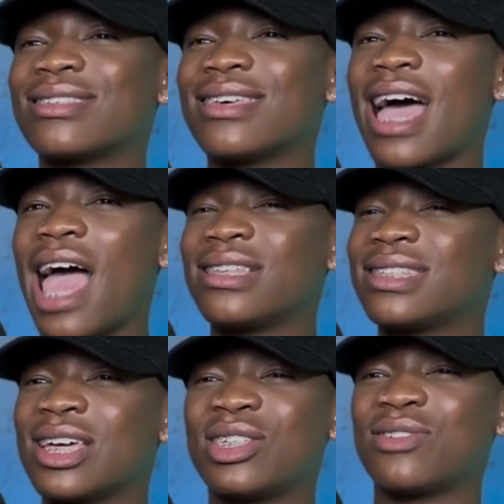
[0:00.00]
I had
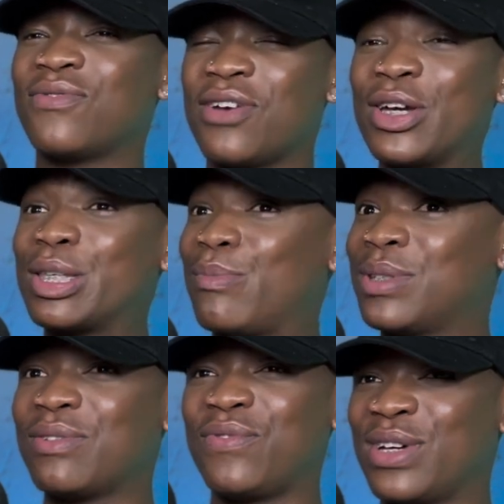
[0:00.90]
such very
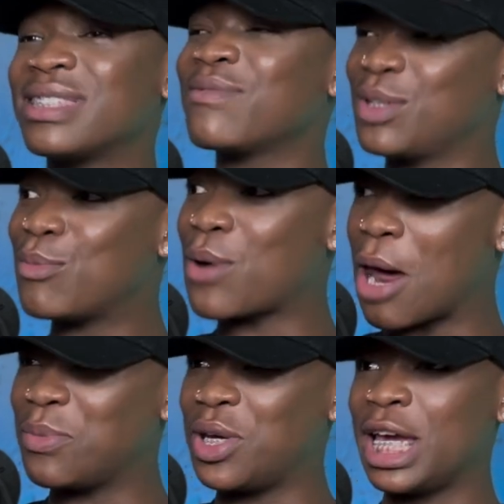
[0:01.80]
supportive friends even in
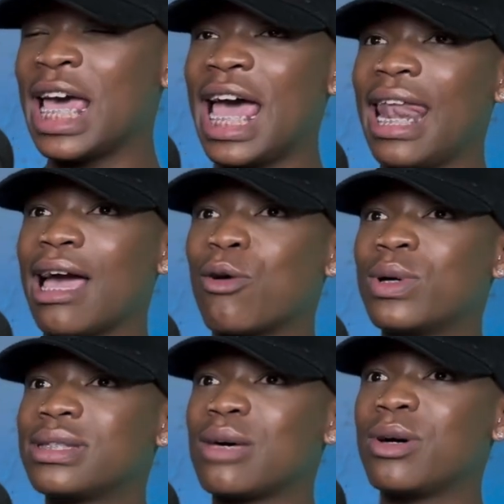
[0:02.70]
primary. Wow.
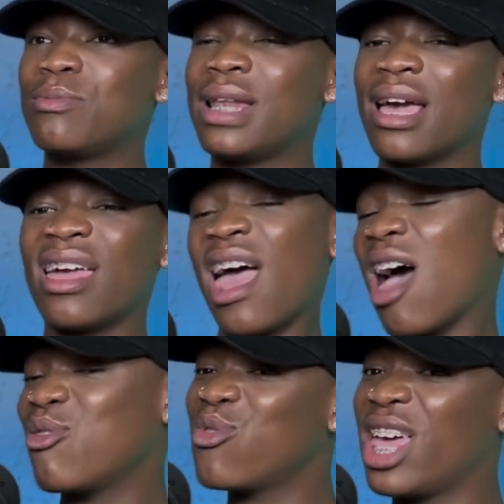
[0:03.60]
When someone would be like, yeah,
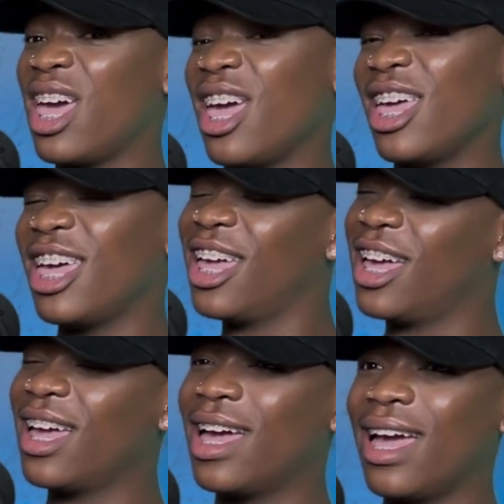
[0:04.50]

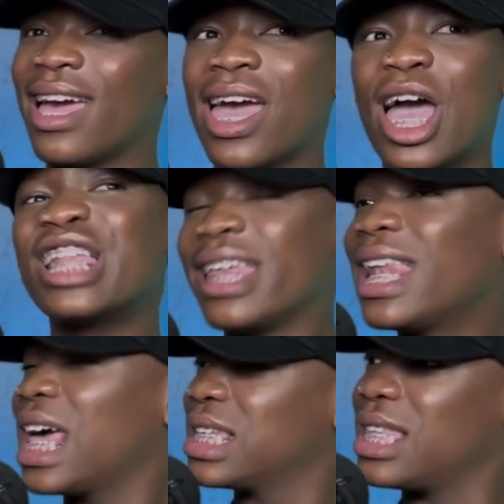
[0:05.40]
okay,
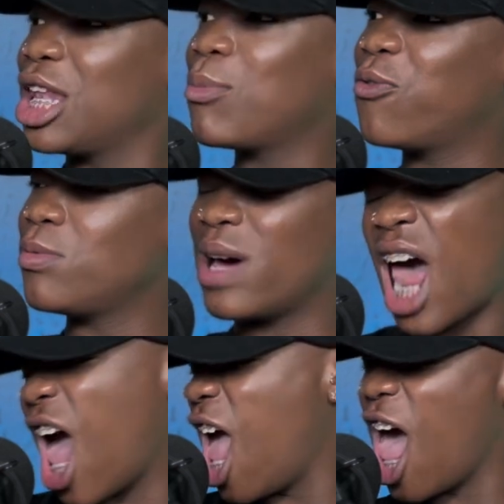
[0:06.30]
they'd stand up for me,
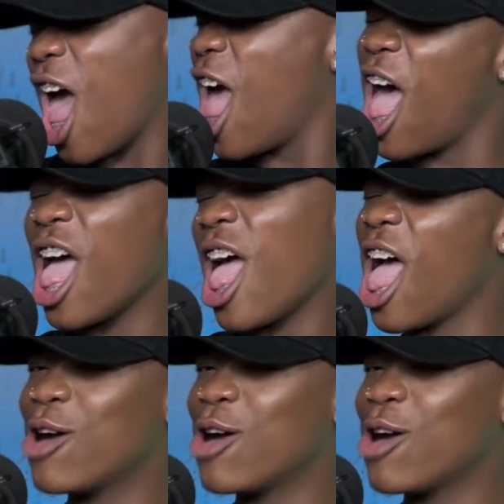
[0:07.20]
hi.